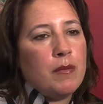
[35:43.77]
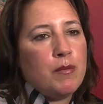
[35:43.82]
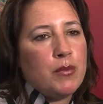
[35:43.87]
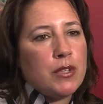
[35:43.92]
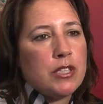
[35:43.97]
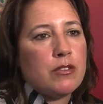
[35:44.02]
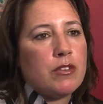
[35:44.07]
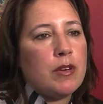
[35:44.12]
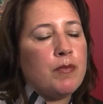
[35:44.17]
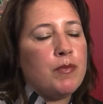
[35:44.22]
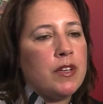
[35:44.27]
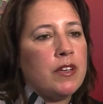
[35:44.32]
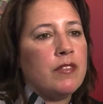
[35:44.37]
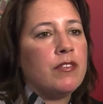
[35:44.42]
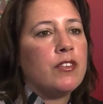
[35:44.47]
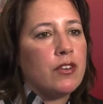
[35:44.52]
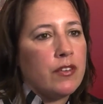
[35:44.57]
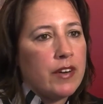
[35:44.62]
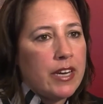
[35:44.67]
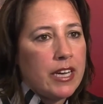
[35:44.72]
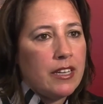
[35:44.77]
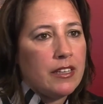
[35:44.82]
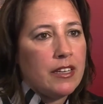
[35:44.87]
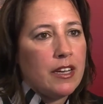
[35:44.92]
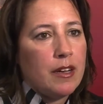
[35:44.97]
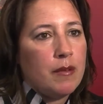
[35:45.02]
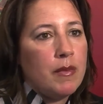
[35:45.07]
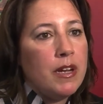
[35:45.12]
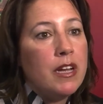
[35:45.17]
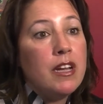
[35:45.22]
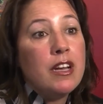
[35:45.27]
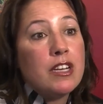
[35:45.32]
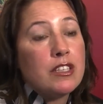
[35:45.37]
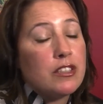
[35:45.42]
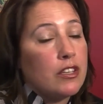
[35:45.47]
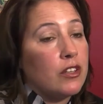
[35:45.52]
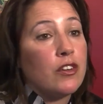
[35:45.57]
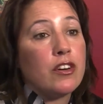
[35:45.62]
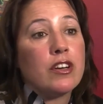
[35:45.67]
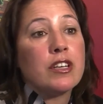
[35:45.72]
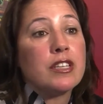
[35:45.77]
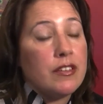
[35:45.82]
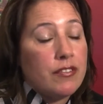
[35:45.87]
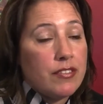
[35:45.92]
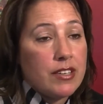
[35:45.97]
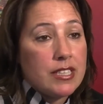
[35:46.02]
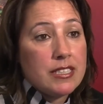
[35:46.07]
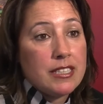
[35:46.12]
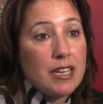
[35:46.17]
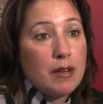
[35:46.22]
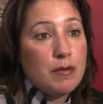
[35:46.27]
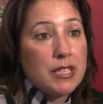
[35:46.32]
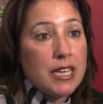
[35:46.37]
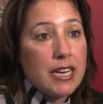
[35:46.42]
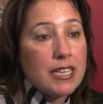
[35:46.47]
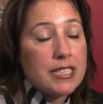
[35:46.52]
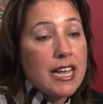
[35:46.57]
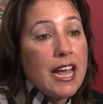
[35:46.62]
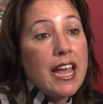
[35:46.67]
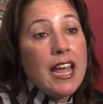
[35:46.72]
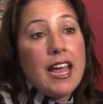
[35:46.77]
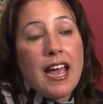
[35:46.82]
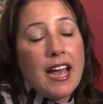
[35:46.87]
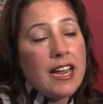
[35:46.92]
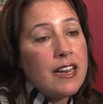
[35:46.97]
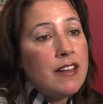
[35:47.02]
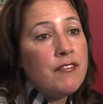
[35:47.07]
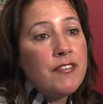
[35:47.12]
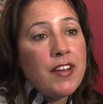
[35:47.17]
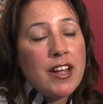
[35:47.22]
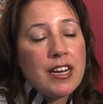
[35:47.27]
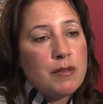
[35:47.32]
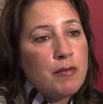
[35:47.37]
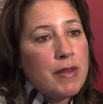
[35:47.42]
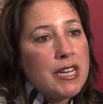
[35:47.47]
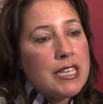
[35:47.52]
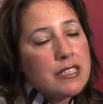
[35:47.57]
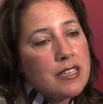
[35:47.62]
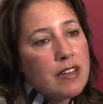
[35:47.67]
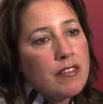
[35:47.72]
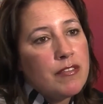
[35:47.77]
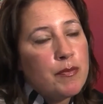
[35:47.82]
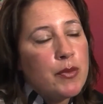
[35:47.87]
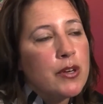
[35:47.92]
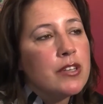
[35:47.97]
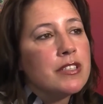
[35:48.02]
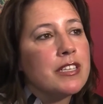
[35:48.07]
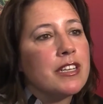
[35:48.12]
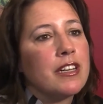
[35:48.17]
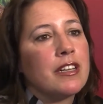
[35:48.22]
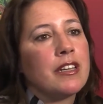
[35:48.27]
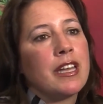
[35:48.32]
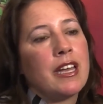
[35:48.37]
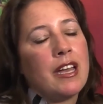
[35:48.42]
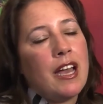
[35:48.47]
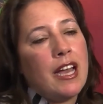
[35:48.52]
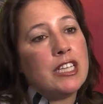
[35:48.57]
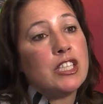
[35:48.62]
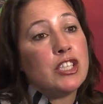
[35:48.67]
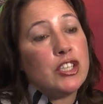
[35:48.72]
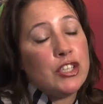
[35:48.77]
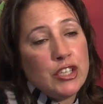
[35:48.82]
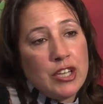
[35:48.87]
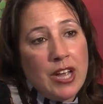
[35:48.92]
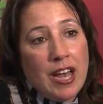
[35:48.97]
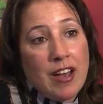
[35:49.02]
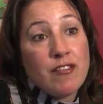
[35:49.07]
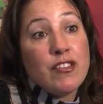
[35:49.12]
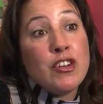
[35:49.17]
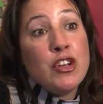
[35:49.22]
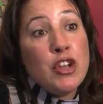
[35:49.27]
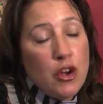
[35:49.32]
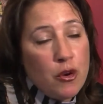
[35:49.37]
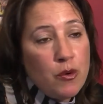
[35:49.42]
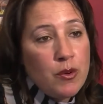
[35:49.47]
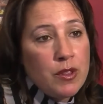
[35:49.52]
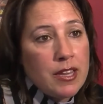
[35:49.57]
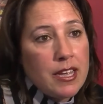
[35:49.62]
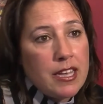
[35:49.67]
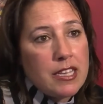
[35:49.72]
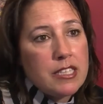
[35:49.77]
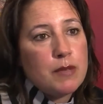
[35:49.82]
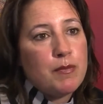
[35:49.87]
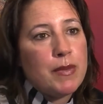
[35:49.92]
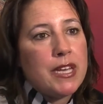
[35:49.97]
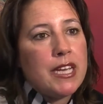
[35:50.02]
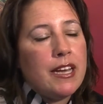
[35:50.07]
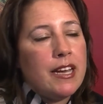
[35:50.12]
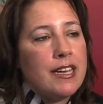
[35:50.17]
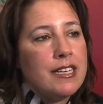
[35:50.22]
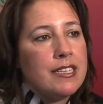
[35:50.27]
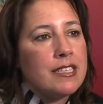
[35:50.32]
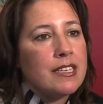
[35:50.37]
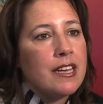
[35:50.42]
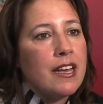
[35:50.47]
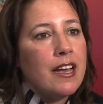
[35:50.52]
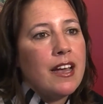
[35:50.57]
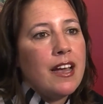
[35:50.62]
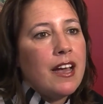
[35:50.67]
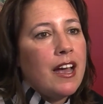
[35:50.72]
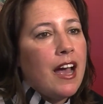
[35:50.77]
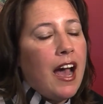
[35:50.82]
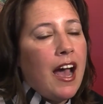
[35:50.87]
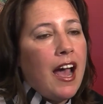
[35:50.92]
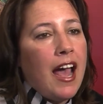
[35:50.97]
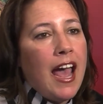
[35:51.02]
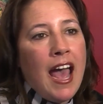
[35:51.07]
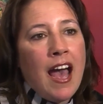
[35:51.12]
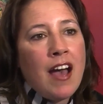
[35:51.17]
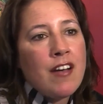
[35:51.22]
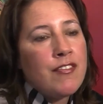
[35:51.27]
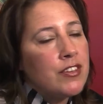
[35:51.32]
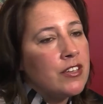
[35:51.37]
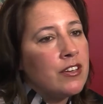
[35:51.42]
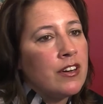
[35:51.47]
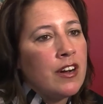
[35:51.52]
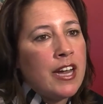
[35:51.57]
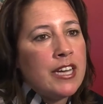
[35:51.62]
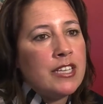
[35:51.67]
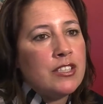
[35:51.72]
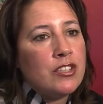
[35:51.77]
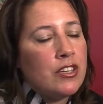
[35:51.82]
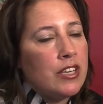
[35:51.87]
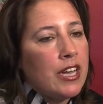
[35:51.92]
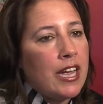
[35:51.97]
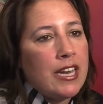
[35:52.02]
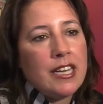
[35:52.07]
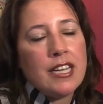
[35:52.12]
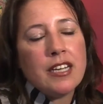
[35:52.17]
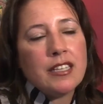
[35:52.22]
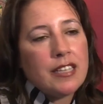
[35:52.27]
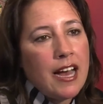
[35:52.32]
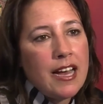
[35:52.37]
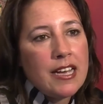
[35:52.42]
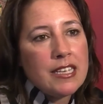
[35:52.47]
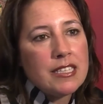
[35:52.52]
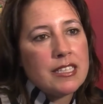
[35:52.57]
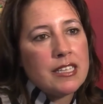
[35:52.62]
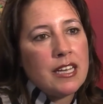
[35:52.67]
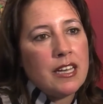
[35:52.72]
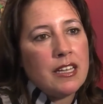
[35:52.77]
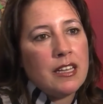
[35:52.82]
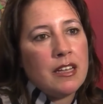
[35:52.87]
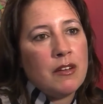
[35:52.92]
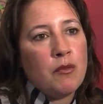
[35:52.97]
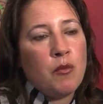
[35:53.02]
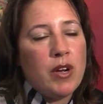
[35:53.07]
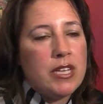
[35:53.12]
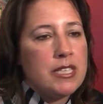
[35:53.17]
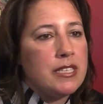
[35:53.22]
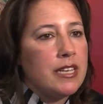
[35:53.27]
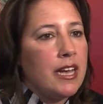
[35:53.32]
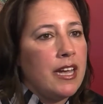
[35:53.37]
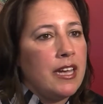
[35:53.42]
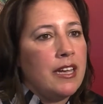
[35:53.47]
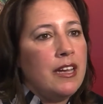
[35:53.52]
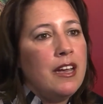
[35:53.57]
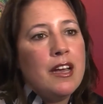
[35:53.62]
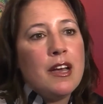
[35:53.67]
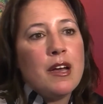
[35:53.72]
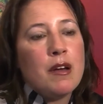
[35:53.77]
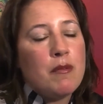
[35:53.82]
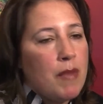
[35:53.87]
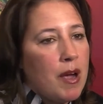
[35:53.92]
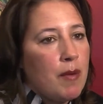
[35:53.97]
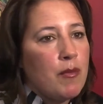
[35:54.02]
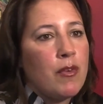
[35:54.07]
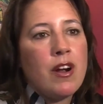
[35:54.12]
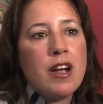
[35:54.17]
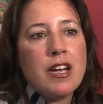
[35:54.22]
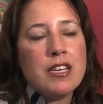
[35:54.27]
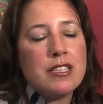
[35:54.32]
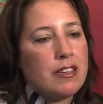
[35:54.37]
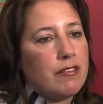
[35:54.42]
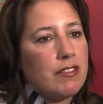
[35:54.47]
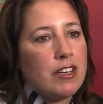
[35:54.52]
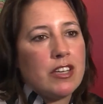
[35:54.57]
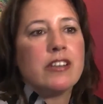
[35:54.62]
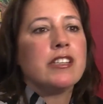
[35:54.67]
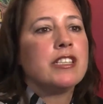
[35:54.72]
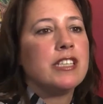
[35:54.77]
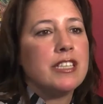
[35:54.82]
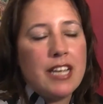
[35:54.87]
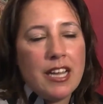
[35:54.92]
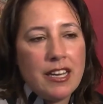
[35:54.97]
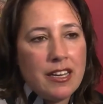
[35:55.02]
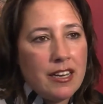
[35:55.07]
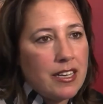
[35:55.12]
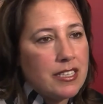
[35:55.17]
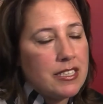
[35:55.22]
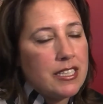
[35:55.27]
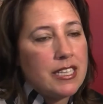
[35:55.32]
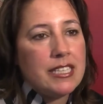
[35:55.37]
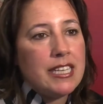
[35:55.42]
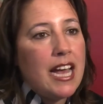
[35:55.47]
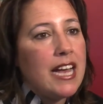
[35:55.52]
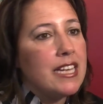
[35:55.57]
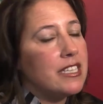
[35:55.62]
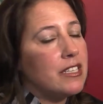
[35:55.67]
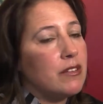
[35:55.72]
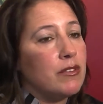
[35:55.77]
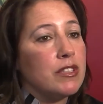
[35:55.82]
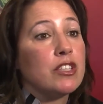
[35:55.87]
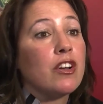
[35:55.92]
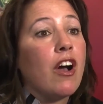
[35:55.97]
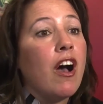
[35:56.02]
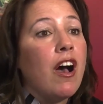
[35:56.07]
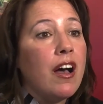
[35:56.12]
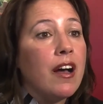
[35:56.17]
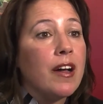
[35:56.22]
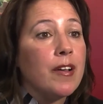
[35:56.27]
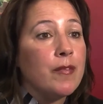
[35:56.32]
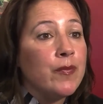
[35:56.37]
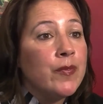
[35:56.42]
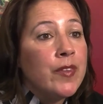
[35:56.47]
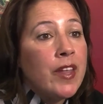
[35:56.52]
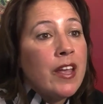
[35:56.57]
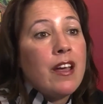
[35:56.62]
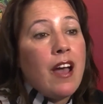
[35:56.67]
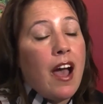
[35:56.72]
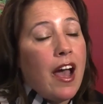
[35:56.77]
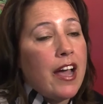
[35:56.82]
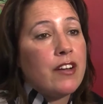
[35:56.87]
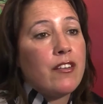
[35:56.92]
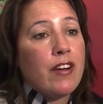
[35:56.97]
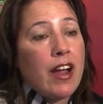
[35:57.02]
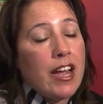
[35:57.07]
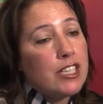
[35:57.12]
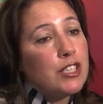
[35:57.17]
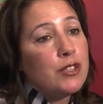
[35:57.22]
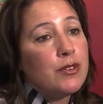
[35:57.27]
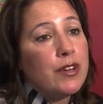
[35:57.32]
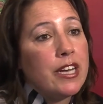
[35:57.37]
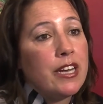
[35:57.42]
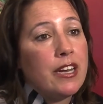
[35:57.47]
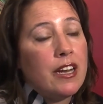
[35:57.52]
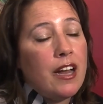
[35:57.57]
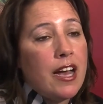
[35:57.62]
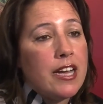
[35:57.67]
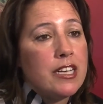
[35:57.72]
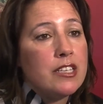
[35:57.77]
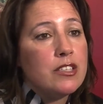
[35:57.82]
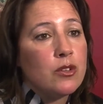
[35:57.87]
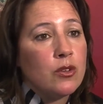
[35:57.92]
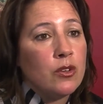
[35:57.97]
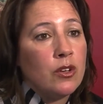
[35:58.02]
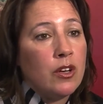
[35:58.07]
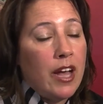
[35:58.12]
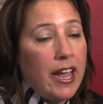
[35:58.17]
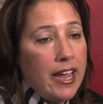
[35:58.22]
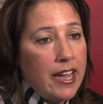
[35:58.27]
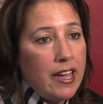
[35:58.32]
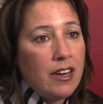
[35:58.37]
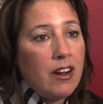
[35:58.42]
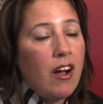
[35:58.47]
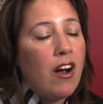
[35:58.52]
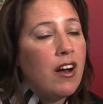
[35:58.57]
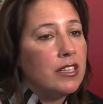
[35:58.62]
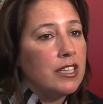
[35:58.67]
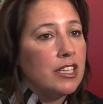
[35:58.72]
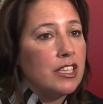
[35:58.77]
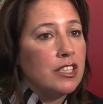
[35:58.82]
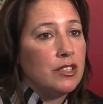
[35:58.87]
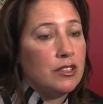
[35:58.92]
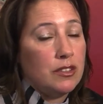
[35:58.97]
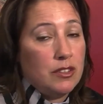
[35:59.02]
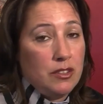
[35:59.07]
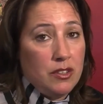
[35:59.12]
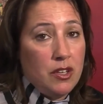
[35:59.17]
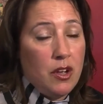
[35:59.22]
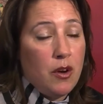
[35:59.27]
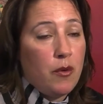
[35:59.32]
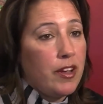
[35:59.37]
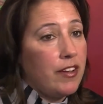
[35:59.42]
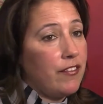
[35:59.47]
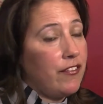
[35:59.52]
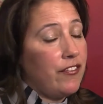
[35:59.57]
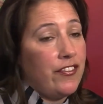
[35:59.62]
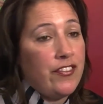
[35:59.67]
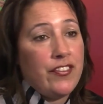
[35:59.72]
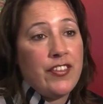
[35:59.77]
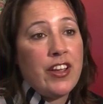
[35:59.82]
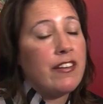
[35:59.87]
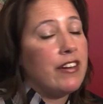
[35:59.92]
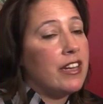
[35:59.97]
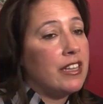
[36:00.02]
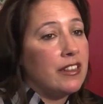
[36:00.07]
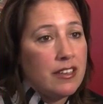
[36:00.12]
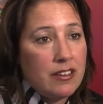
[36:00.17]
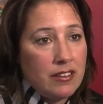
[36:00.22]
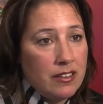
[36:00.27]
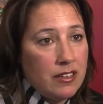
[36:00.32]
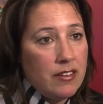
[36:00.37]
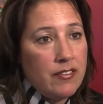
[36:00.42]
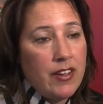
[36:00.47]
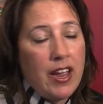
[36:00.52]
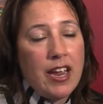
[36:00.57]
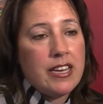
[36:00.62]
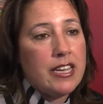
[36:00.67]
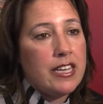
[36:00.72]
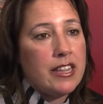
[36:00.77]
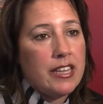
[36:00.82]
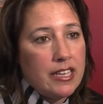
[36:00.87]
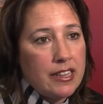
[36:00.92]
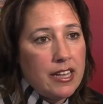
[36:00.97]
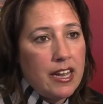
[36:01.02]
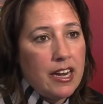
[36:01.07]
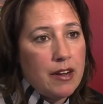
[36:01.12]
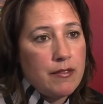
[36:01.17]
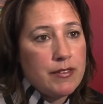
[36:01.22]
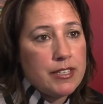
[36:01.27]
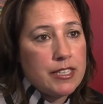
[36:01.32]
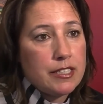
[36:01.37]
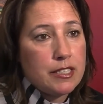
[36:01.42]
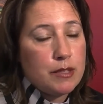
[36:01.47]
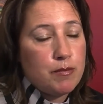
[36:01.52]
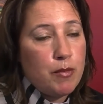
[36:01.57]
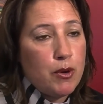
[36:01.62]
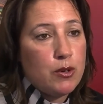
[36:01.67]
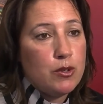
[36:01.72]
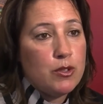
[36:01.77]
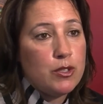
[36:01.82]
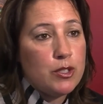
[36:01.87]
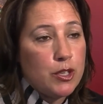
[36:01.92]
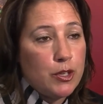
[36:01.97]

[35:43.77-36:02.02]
prescriptive curriculum to learn different subjects. And in fact, myself personally, I should have known this, because after I took any class, once I memorized and regurgitated onto the test, it was gone. I graduated high school and college knowing very little of anything that I was exposed